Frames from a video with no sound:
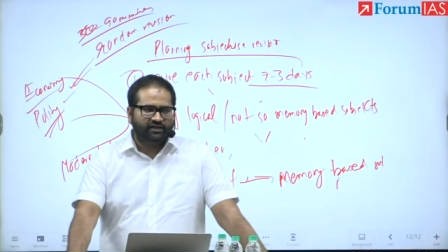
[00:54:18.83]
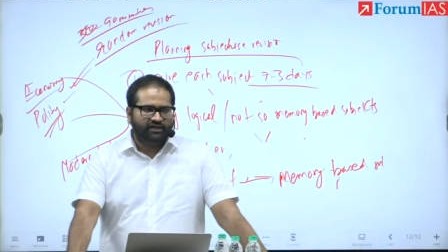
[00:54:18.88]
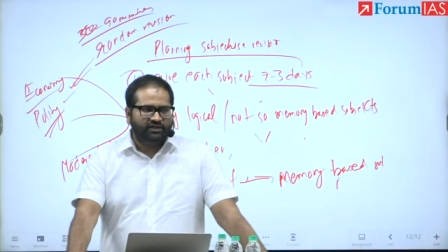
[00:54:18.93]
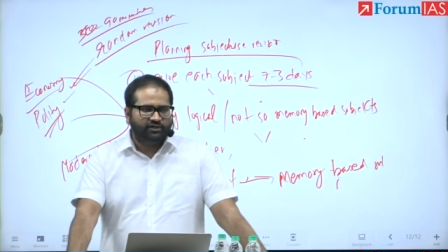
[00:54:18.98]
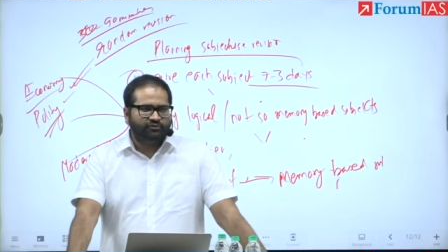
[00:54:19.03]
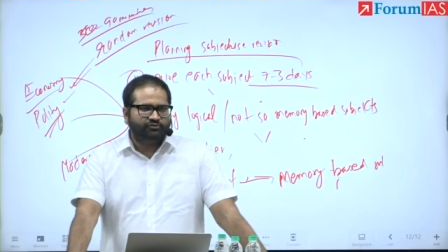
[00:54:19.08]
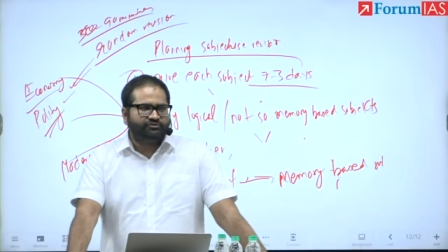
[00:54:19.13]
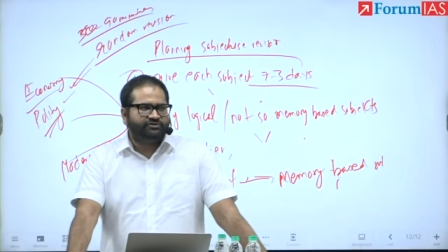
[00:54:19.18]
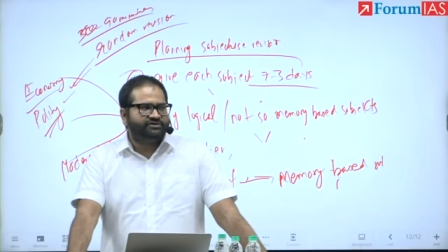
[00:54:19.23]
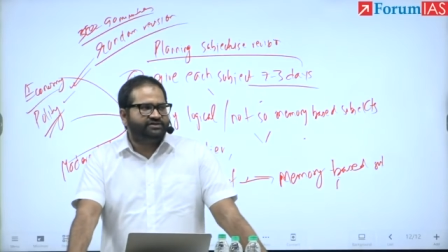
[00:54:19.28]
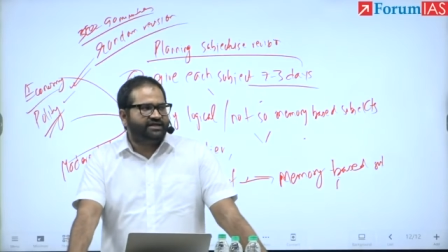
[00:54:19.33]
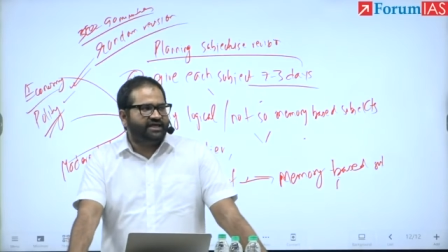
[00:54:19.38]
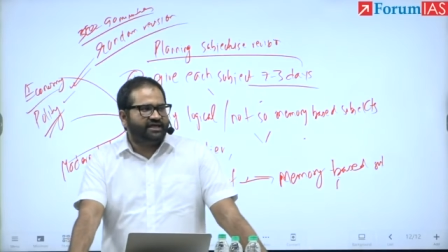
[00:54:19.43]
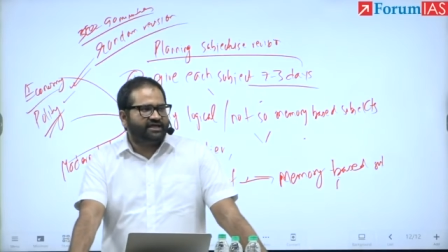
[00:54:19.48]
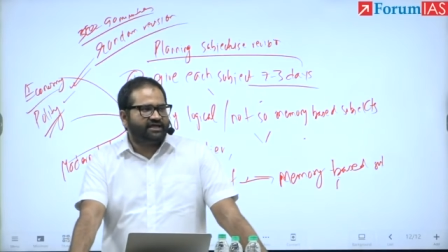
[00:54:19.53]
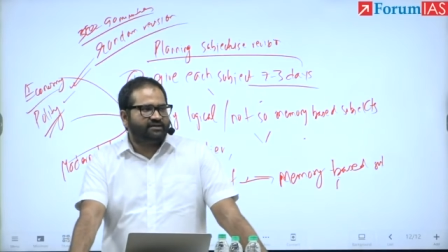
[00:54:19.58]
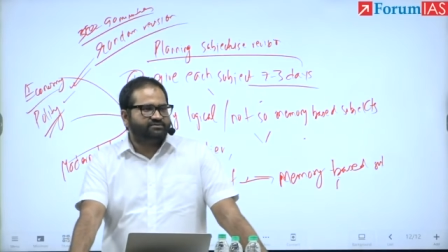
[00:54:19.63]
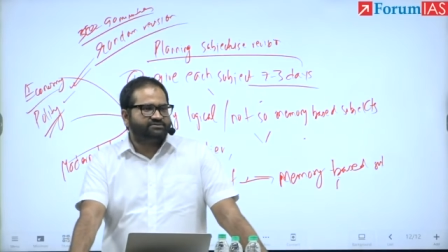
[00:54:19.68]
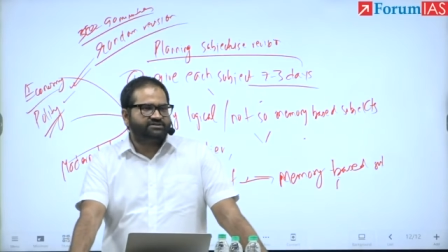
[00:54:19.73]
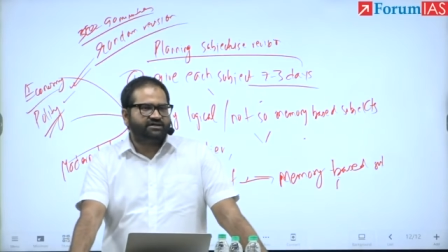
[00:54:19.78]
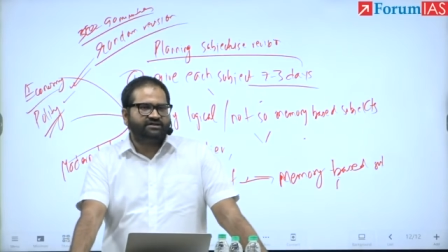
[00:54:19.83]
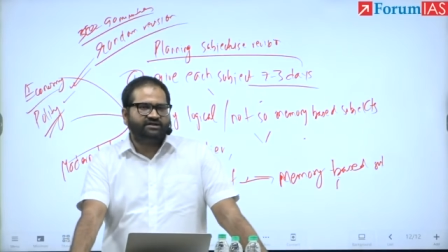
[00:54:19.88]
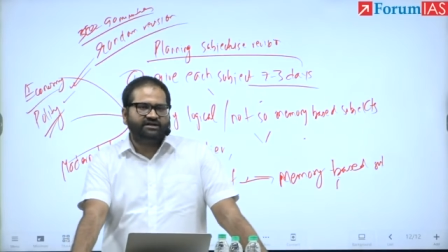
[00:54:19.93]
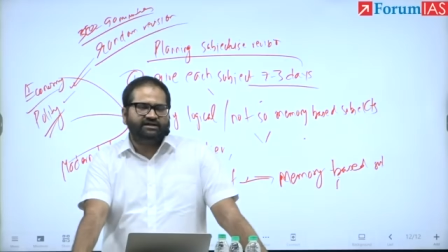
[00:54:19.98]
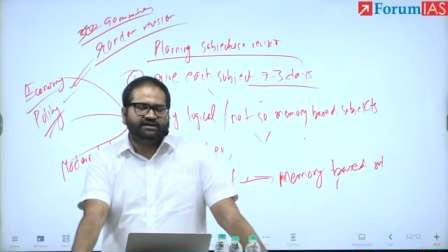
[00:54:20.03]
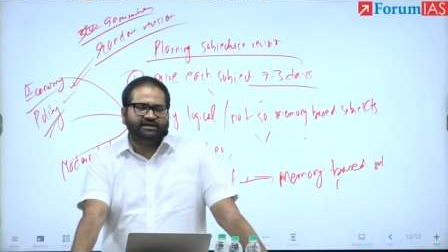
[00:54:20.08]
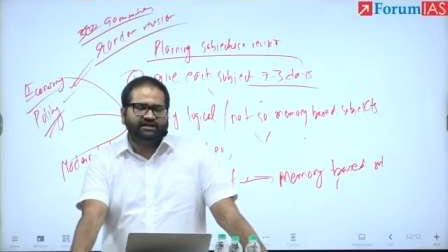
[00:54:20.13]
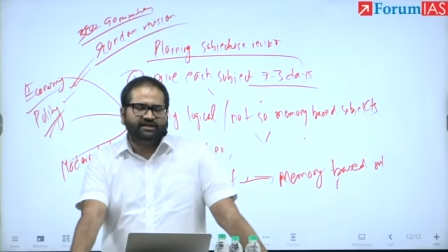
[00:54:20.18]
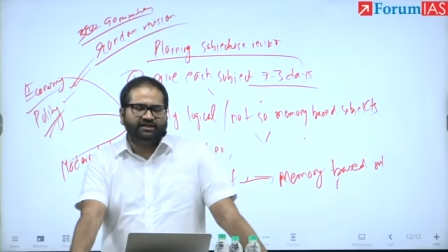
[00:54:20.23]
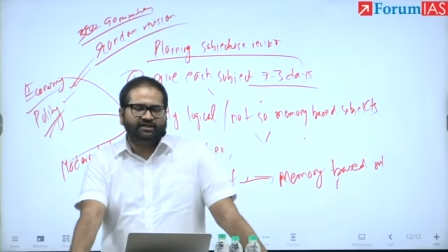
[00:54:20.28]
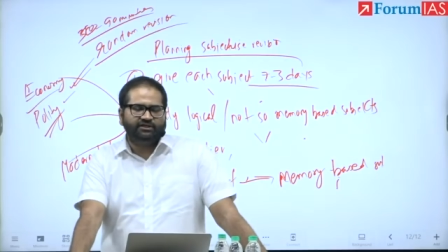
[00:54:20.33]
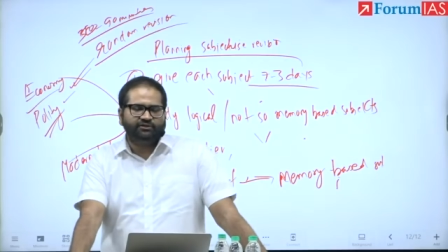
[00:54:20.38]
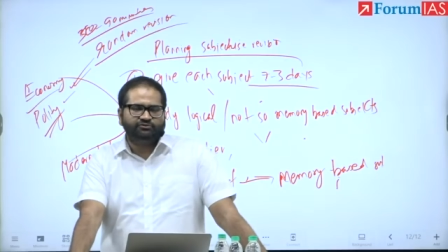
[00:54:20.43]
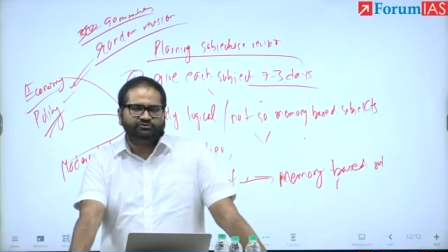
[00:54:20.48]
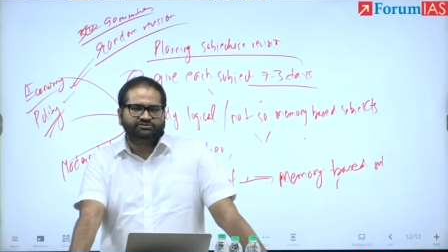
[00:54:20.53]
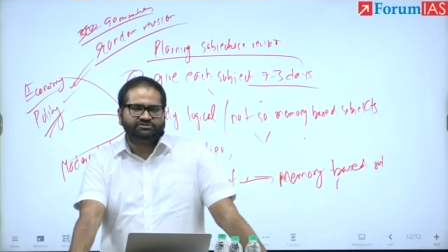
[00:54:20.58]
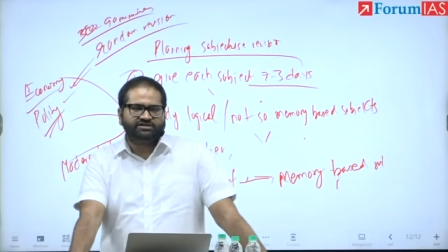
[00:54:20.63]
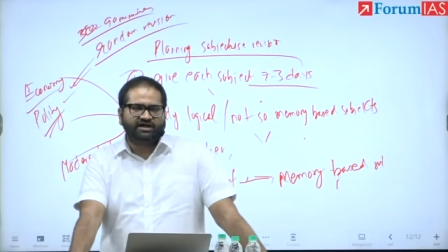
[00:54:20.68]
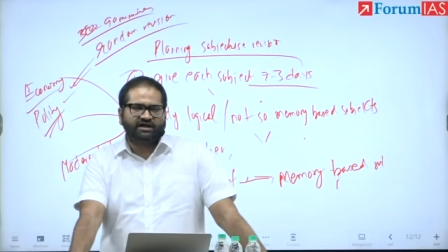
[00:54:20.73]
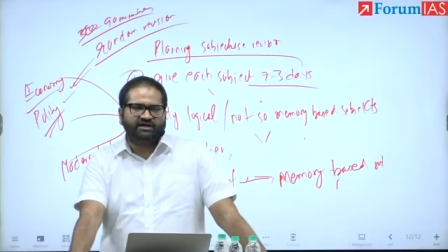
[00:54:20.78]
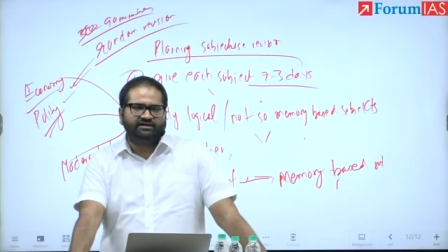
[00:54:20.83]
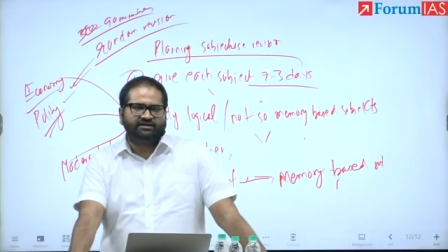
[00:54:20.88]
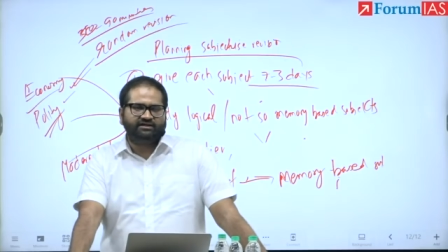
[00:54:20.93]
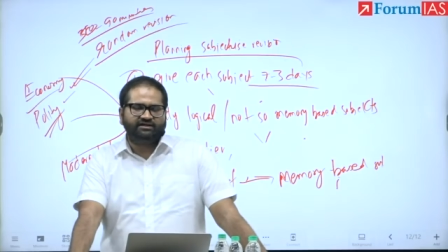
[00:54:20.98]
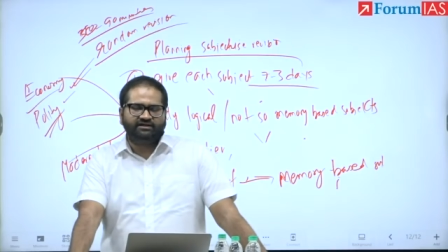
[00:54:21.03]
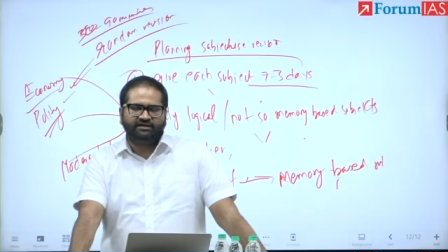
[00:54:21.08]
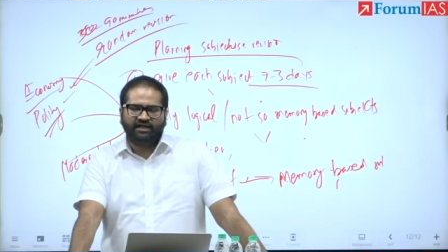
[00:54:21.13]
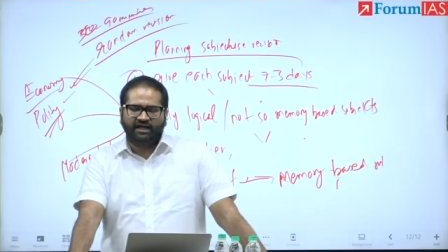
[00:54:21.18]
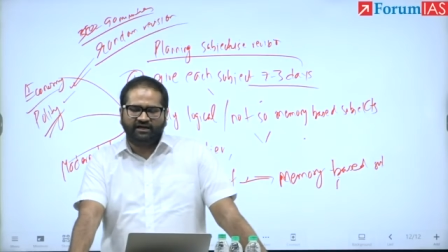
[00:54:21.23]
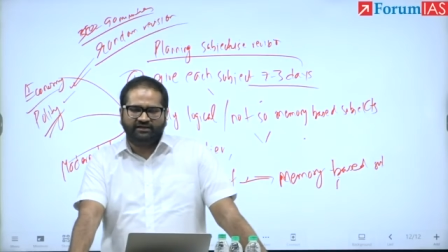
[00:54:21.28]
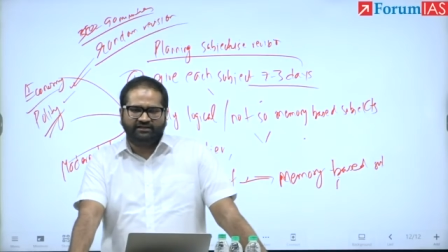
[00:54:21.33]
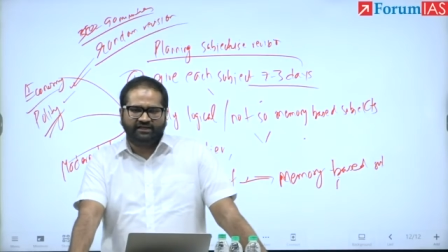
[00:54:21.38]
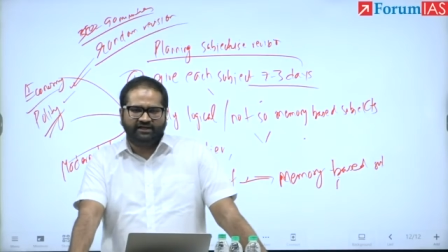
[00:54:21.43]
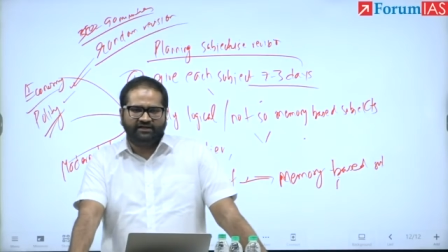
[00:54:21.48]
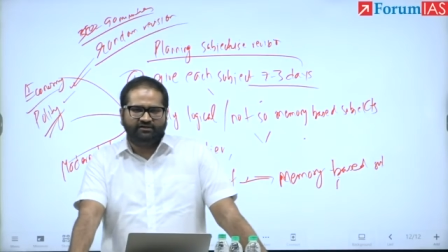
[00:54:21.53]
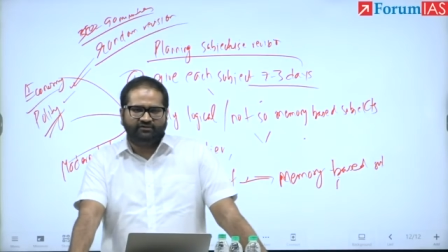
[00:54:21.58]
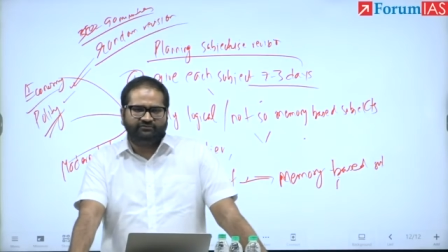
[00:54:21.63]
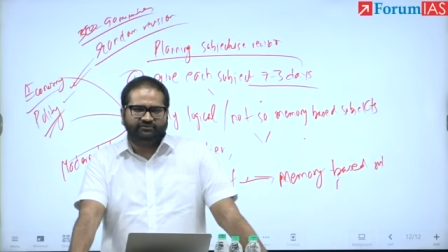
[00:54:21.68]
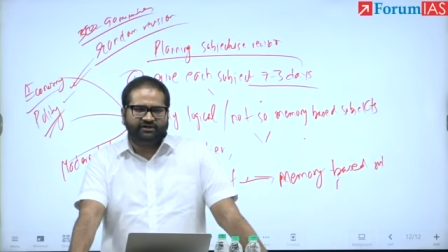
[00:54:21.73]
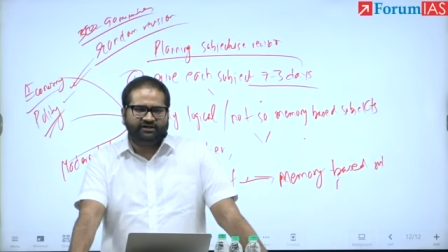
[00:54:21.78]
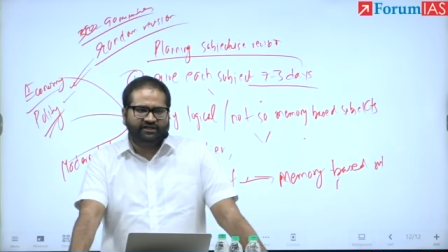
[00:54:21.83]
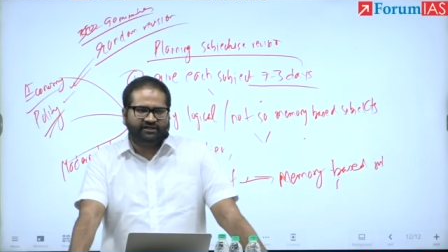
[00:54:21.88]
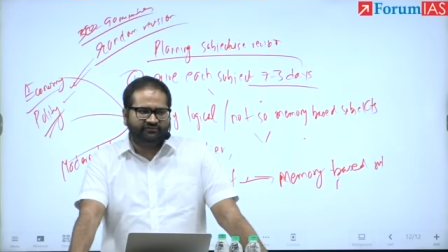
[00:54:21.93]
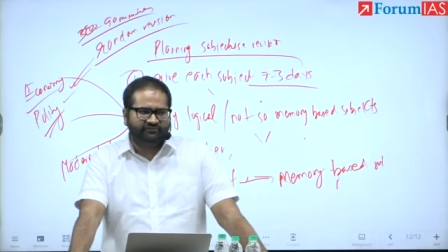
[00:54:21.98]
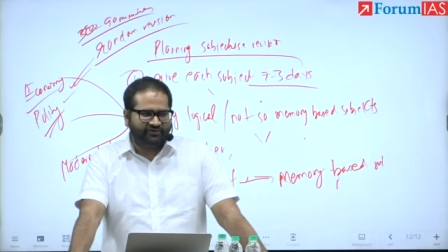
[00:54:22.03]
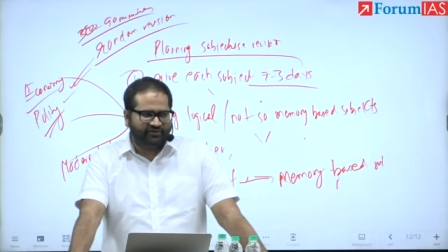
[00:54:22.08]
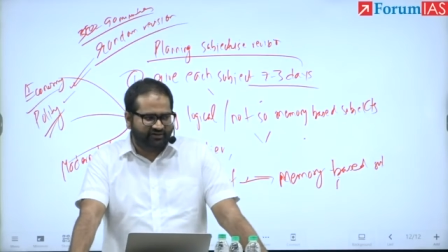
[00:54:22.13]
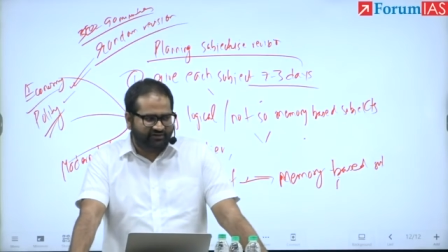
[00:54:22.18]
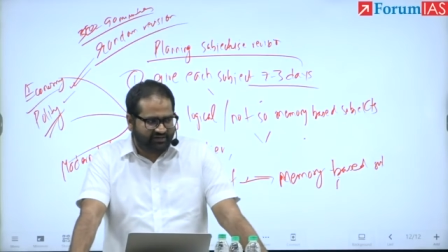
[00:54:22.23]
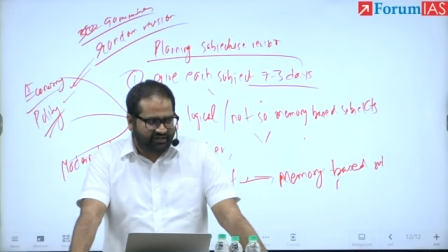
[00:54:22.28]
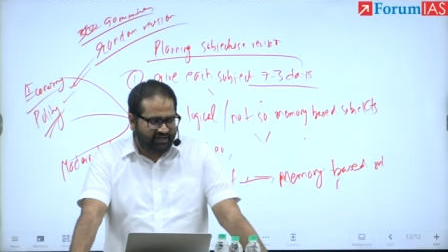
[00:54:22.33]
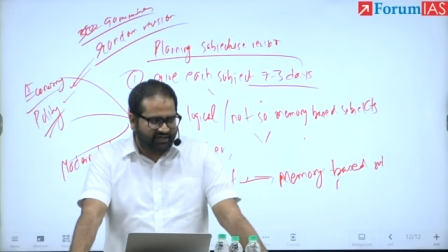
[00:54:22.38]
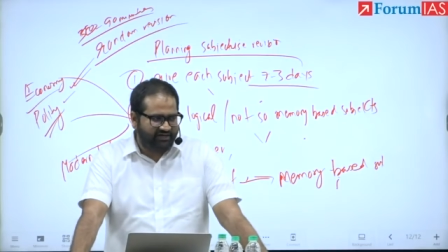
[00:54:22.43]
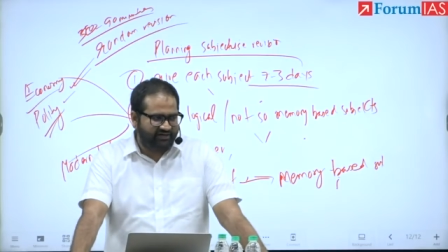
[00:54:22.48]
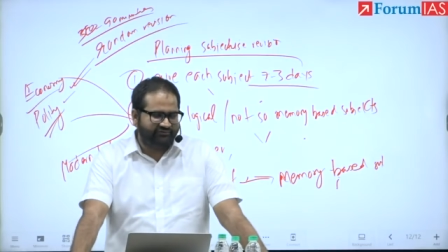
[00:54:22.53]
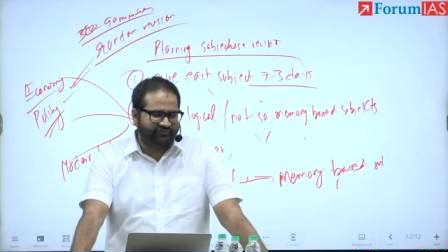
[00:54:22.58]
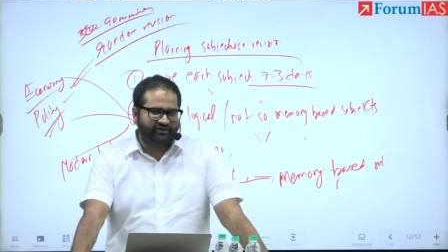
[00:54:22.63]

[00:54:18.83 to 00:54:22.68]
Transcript: You take up suddenly, you start at the end of the day when you're tired,